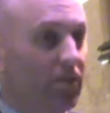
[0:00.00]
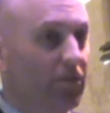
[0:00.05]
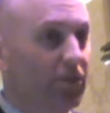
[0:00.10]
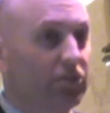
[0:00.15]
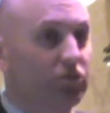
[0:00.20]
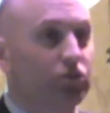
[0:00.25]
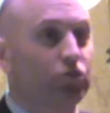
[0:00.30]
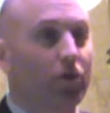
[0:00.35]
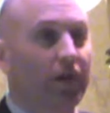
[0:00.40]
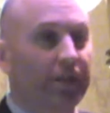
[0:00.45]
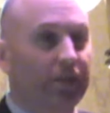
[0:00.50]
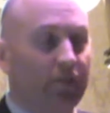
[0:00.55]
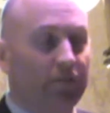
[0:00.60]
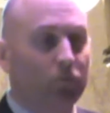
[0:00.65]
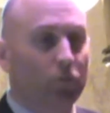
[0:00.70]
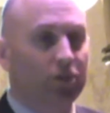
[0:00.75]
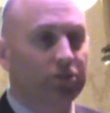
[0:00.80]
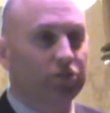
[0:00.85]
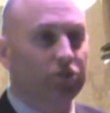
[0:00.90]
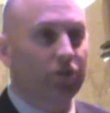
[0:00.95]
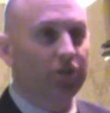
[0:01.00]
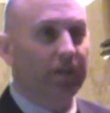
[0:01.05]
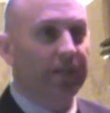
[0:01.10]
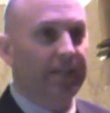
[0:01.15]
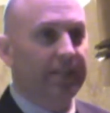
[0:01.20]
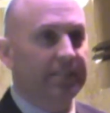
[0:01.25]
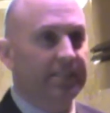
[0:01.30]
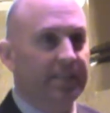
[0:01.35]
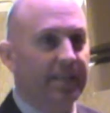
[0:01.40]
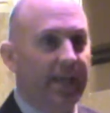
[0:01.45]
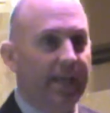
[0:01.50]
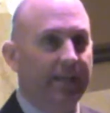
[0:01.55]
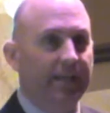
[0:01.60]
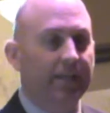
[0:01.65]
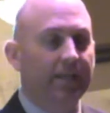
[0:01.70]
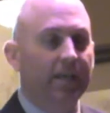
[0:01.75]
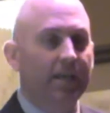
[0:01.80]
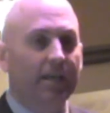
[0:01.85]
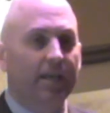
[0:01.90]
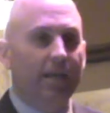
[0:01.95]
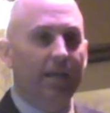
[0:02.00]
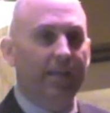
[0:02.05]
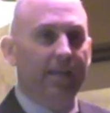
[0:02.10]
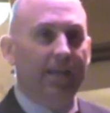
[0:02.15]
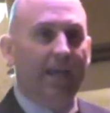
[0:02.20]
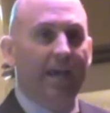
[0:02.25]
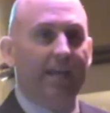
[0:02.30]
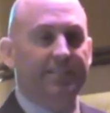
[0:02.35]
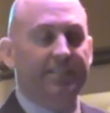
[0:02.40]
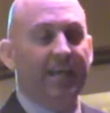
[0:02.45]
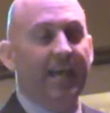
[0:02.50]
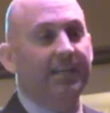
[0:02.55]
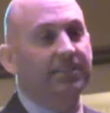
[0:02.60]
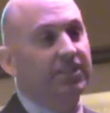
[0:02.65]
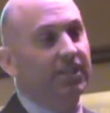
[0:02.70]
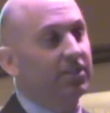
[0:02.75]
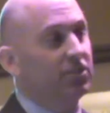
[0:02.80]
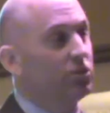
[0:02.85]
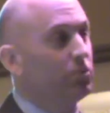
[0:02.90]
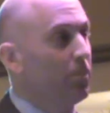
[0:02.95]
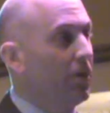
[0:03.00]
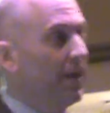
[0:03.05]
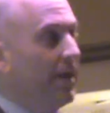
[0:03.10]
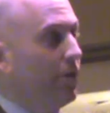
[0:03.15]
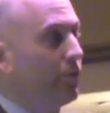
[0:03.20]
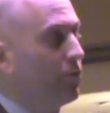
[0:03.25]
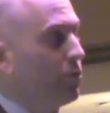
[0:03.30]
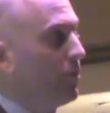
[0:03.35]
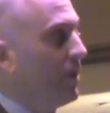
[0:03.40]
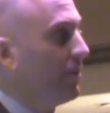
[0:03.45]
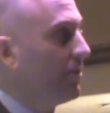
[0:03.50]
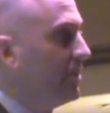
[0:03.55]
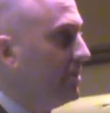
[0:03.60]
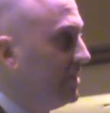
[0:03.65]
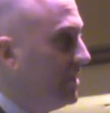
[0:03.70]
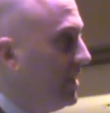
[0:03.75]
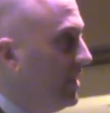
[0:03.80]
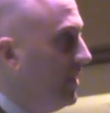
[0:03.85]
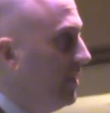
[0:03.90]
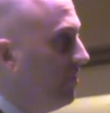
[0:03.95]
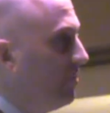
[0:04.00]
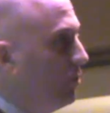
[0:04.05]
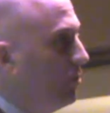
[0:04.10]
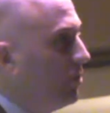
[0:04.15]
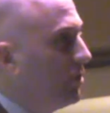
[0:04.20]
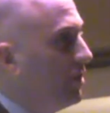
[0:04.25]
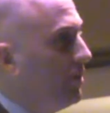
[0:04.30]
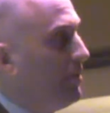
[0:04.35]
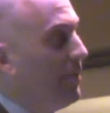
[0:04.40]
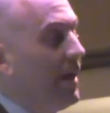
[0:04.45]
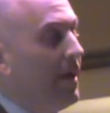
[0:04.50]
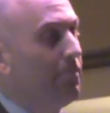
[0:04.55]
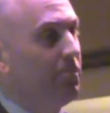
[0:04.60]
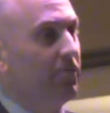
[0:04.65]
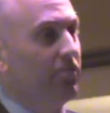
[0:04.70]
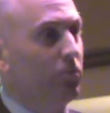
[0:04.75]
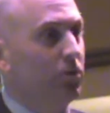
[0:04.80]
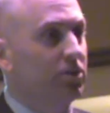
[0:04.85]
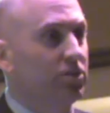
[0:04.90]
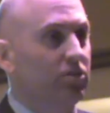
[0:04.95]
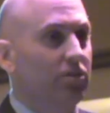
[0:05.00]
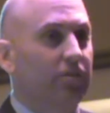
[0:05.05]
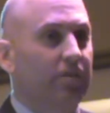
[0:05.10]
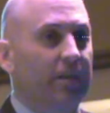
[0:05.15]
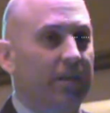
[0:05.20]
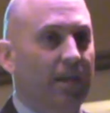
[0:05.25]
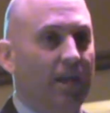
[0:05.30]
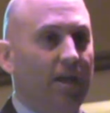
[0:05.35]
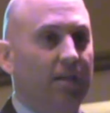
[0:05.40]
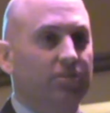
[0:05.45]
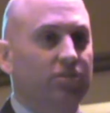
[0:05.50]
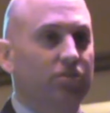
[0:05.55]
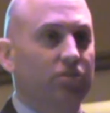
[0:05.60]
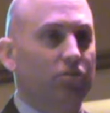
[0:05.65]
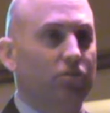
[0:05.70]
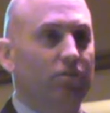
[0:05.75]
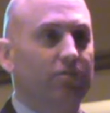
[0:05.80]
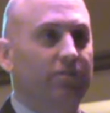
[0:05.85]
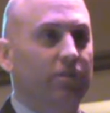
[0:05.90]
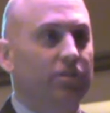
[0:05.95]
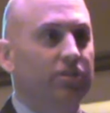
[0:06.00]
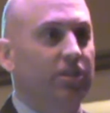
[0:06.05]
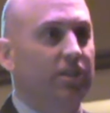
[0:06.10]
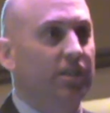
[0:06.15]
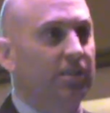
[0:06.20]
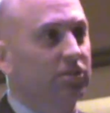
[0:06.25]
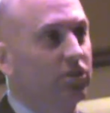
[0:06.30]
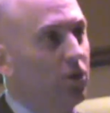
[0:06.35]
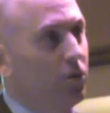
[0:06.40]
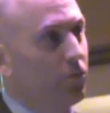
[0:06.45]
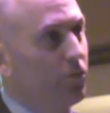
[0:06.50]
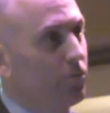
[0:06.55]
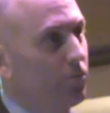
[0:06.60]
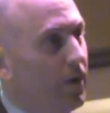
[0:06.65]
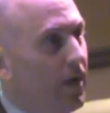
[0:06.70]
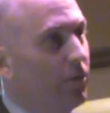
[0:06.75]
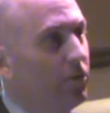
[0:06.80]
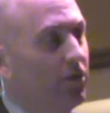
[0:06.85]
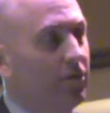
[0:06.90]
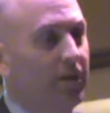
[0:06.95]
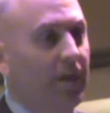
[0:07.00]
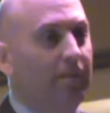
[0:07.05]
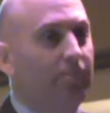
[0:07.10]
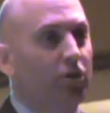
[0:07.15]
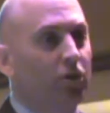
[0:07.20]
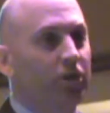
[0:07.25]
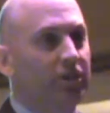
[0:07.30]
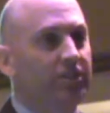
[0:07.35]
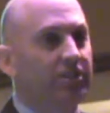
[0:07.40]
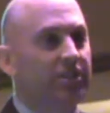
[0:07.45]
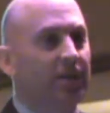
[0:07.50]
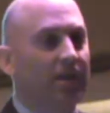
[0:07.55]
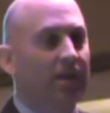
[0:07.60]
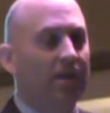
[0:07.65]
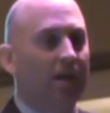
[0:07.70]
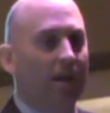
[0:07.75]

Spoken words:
The strength of Worcester is that it has assets spread out throughout the city. If you look at a map of Worcester, the colleges and universities go throughout our neighborhoods.